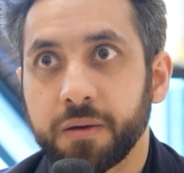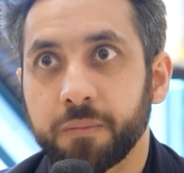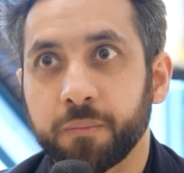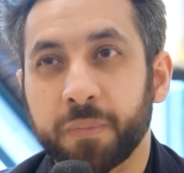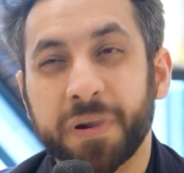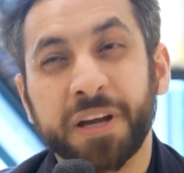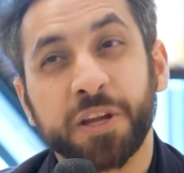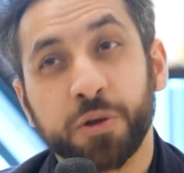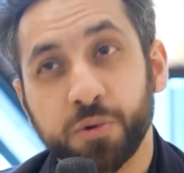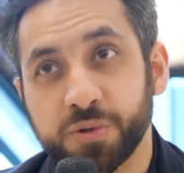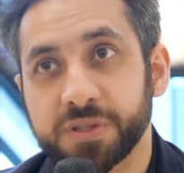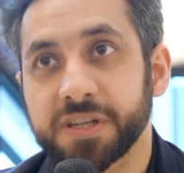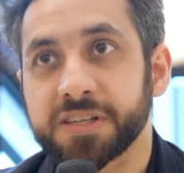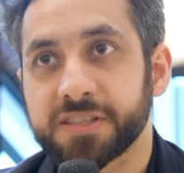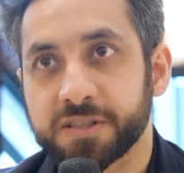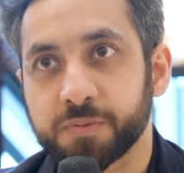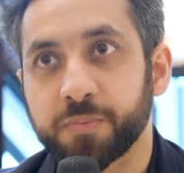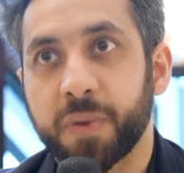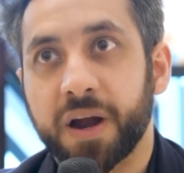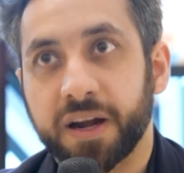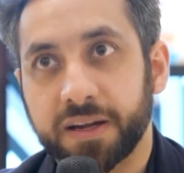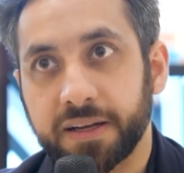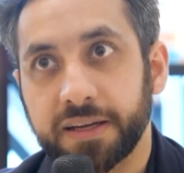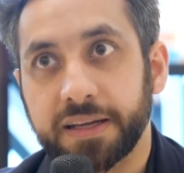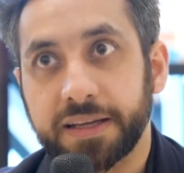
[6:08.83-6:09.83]
but use it
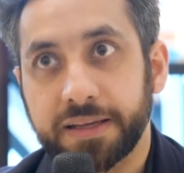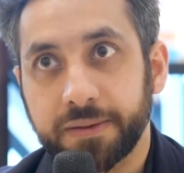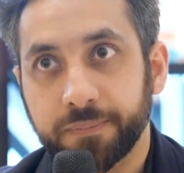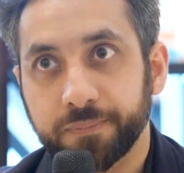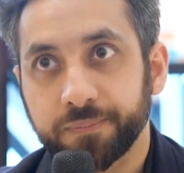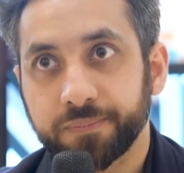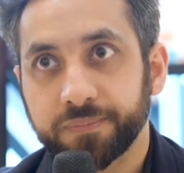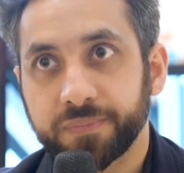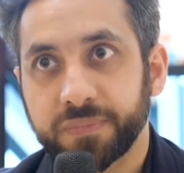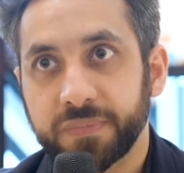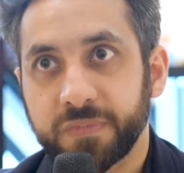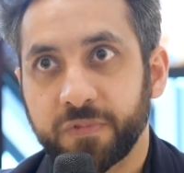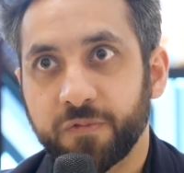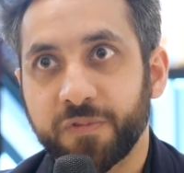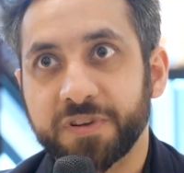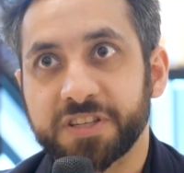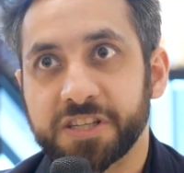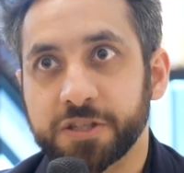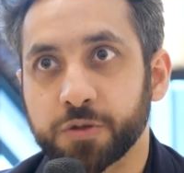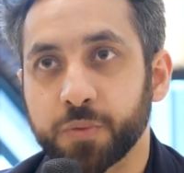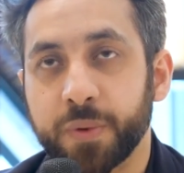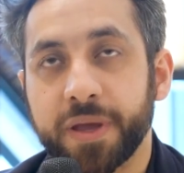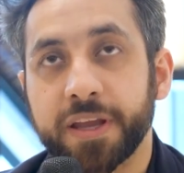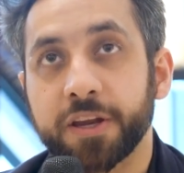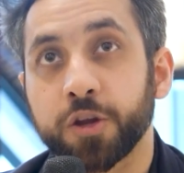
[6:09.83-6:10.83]
smartly, which
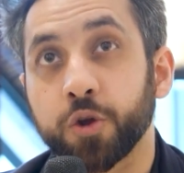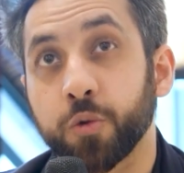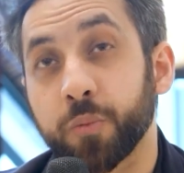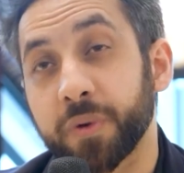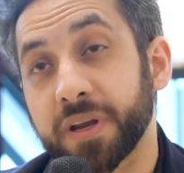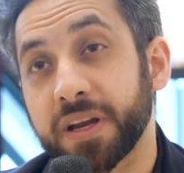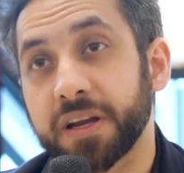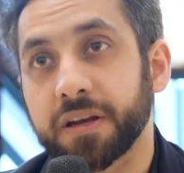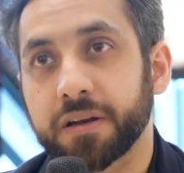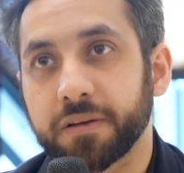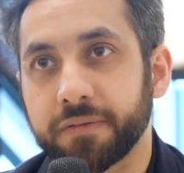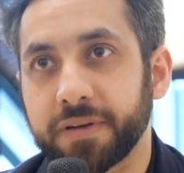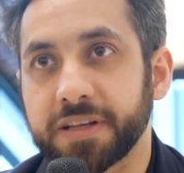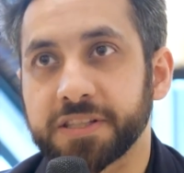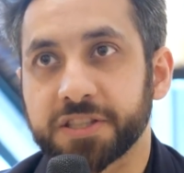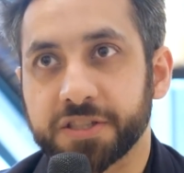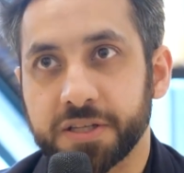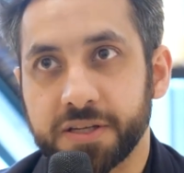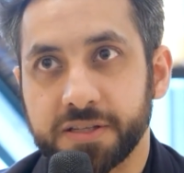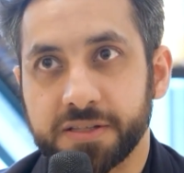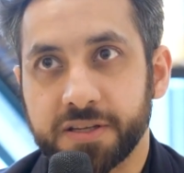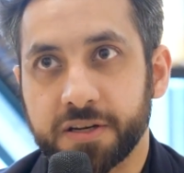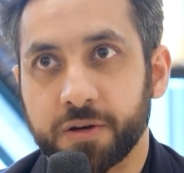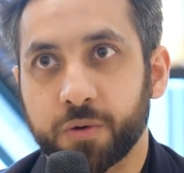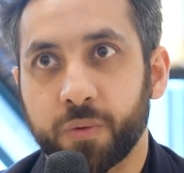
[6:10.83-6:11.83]
is where human
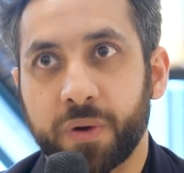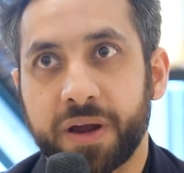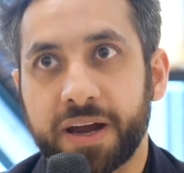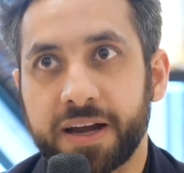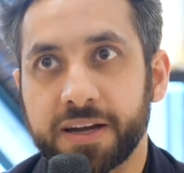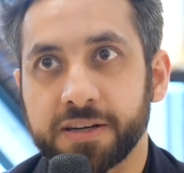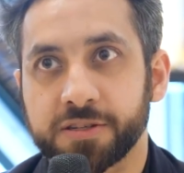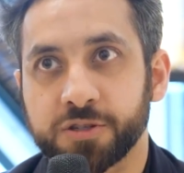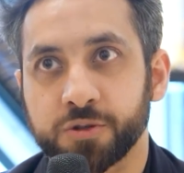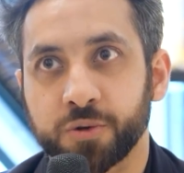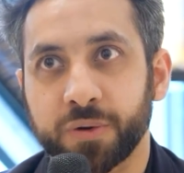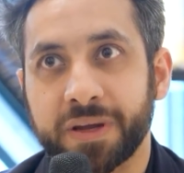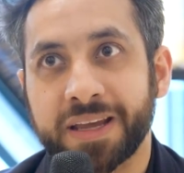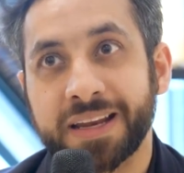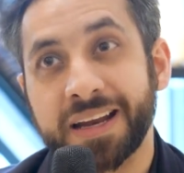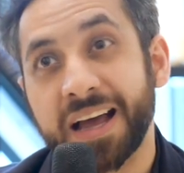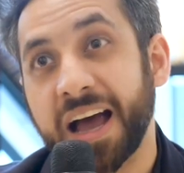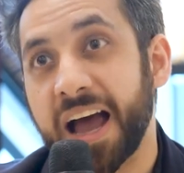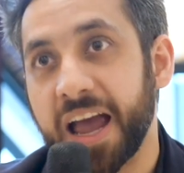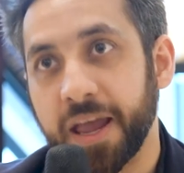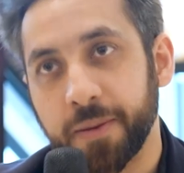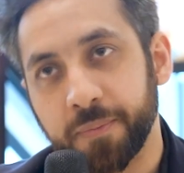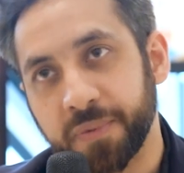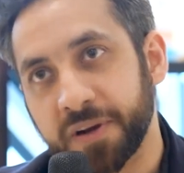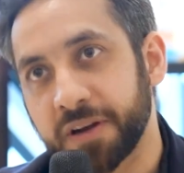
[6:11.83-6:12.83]
intervention is required. So in a
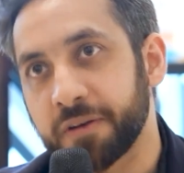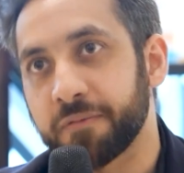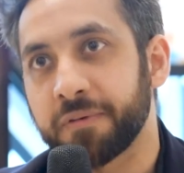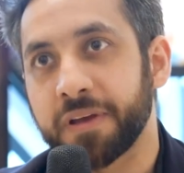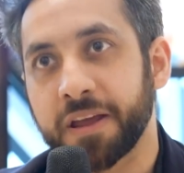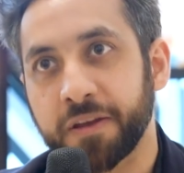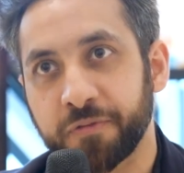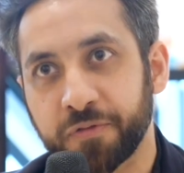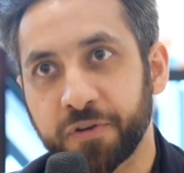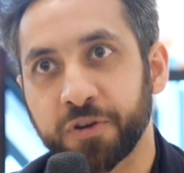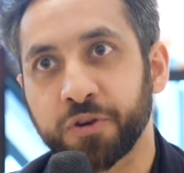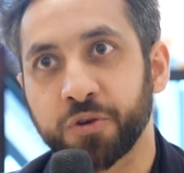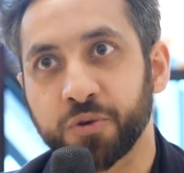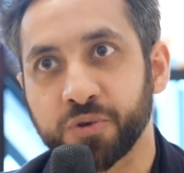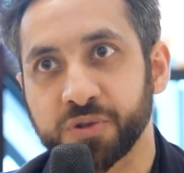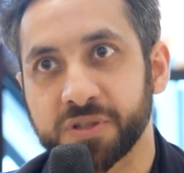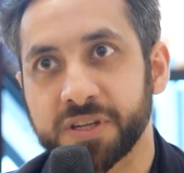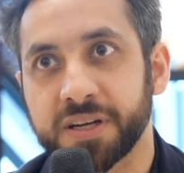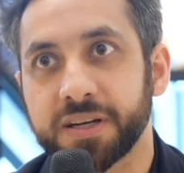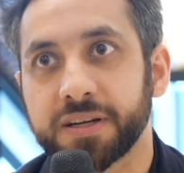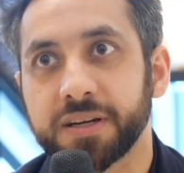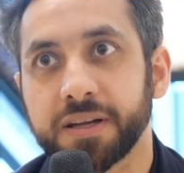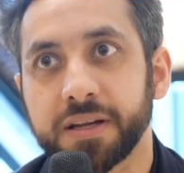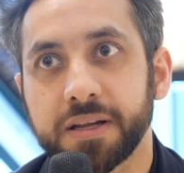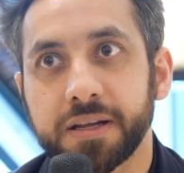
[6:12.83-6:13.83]
hybrid way, if you use
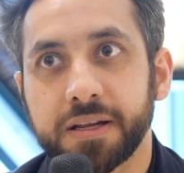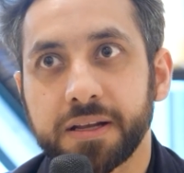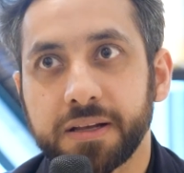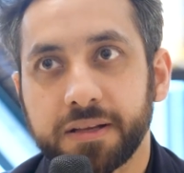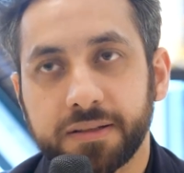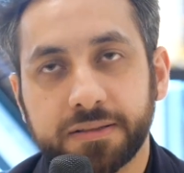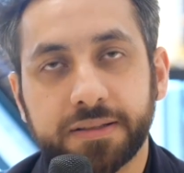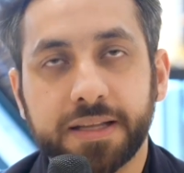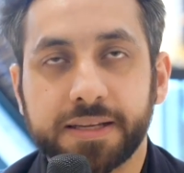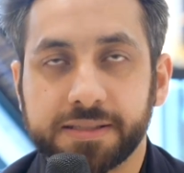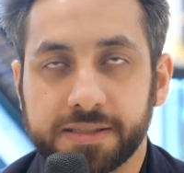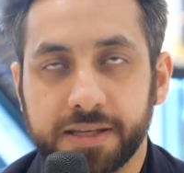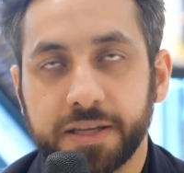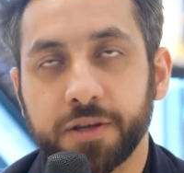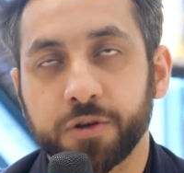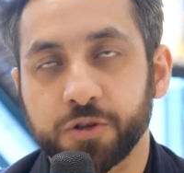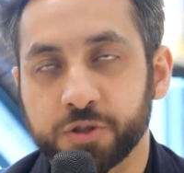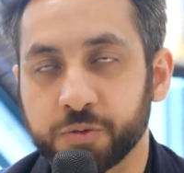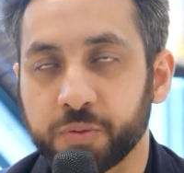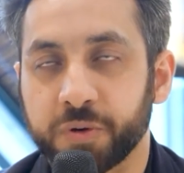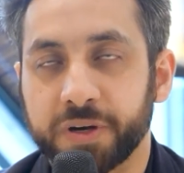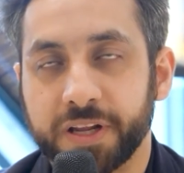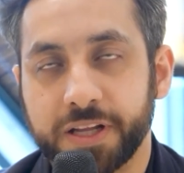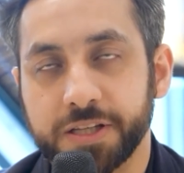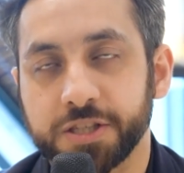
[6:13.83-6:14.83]
it, there is a
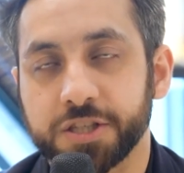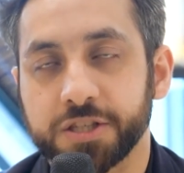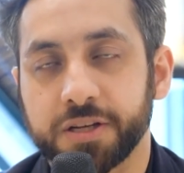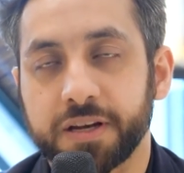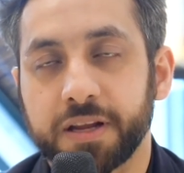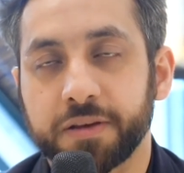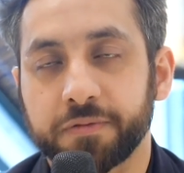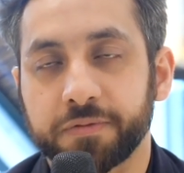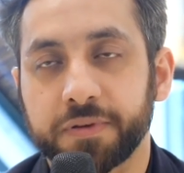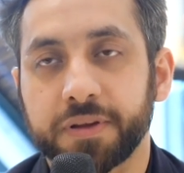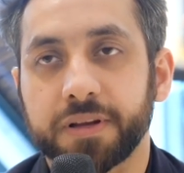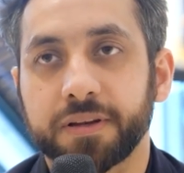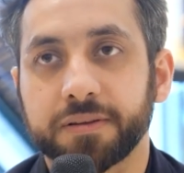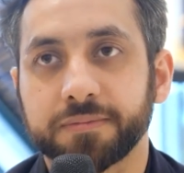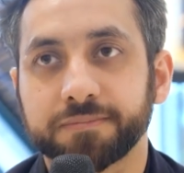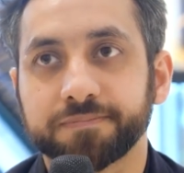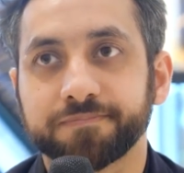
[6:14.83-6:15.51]
huge potential, I feel.